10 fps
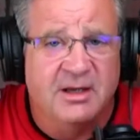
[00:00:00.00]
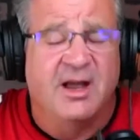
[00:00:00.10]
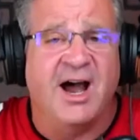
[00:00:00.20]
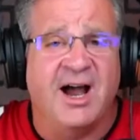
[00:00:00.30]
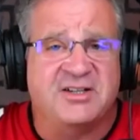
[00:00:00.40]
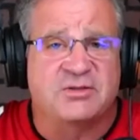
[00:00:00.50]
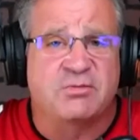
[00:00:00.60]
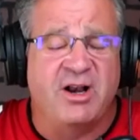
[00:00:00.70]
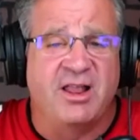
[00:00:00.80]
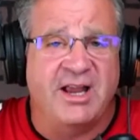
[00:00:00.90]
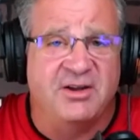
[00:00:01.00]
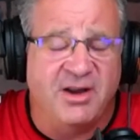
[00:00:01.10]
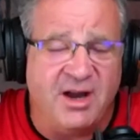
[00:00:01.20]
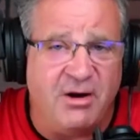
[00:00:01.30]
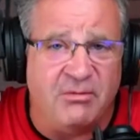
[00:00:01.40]
I just want to let you
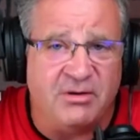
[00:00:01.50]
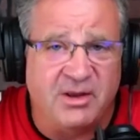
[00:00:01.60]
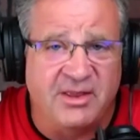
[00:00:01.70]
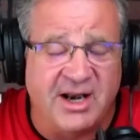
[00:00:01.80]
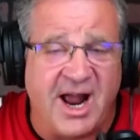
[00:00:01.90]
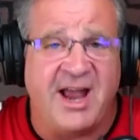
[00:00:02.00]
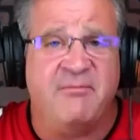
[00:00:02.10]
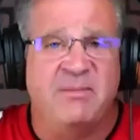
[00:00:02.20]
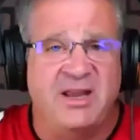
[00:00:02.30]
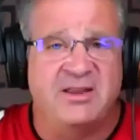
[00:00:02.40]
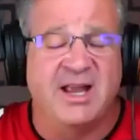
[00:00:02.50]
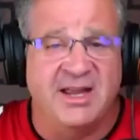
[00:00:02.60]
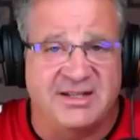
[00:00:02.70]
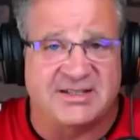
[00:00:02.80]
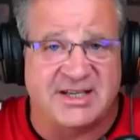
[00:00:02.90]
know that I made a
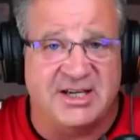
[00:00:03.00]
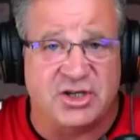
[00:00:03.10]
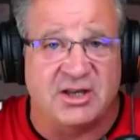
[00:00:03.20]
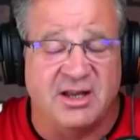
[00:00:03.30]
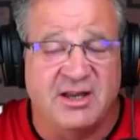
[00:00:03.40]
decision